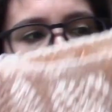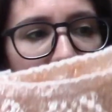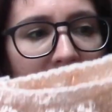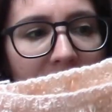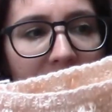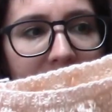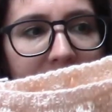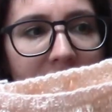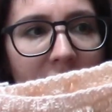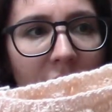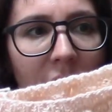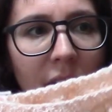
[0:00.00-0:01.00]
and
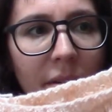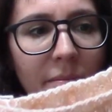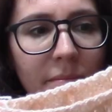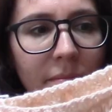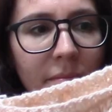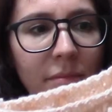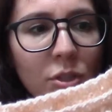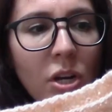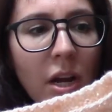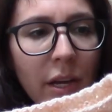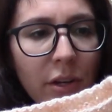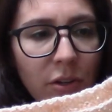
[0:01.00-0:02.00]

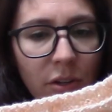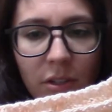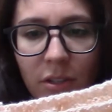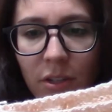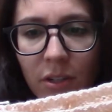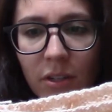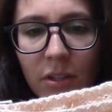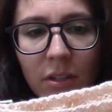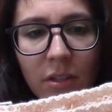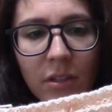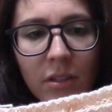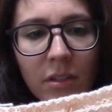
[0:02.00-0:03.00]
try it on her,
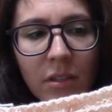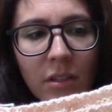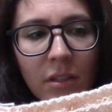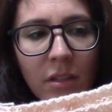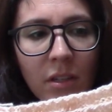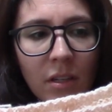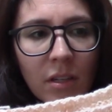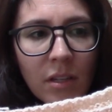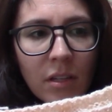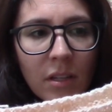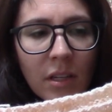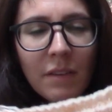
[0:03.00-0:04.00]

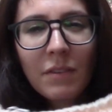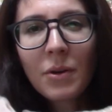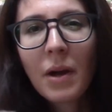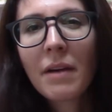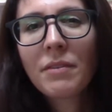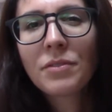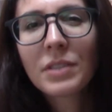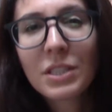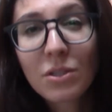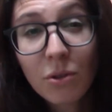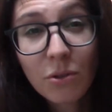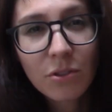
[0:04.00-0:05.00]
even though I haven't really
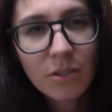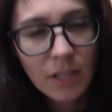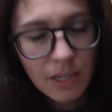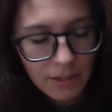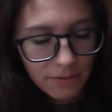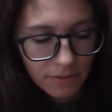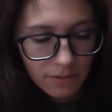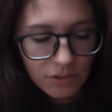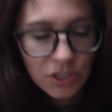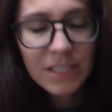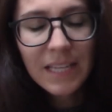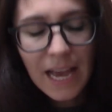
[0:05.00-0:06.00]
told her that
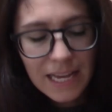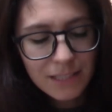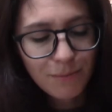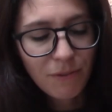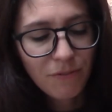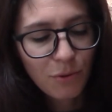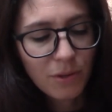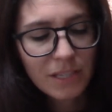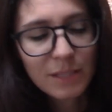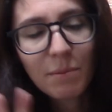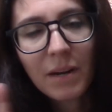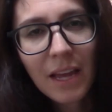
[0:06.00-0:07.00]
she's asked me for
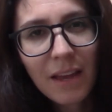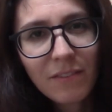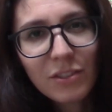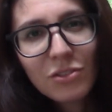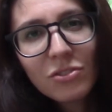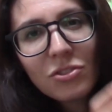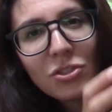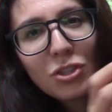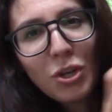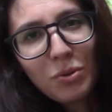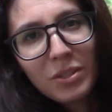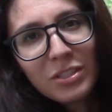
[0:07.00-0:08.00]
this, but I haven't
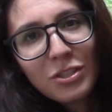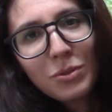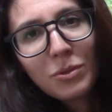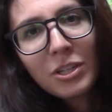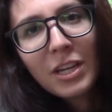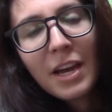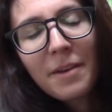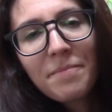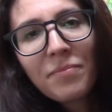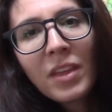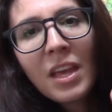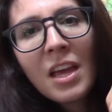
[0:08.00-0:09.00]
shown it to her yet.
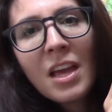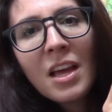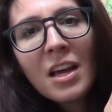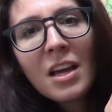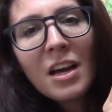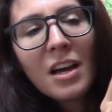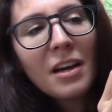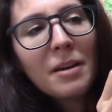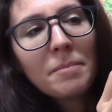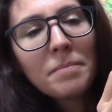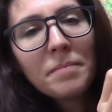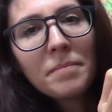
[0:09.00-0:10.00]

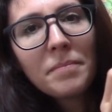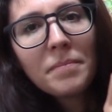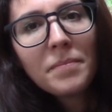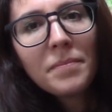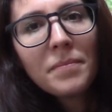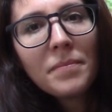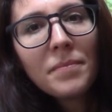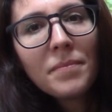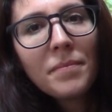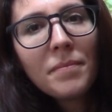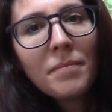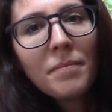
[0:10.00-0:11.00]

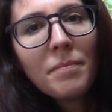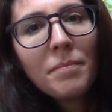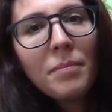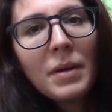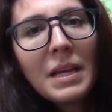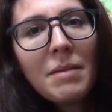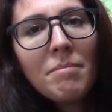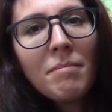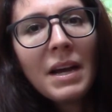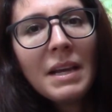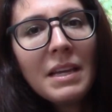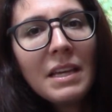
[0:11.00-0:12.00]
But it
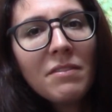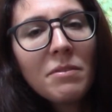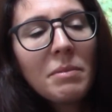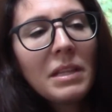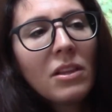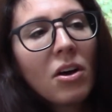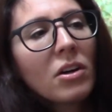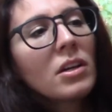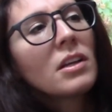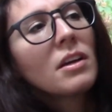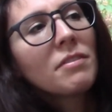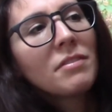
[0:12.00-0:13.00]
might even be long
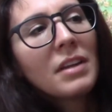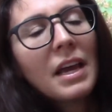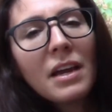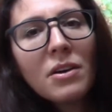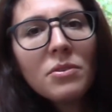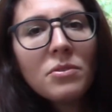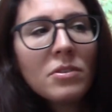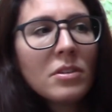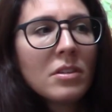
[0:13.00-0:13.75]
enough nail.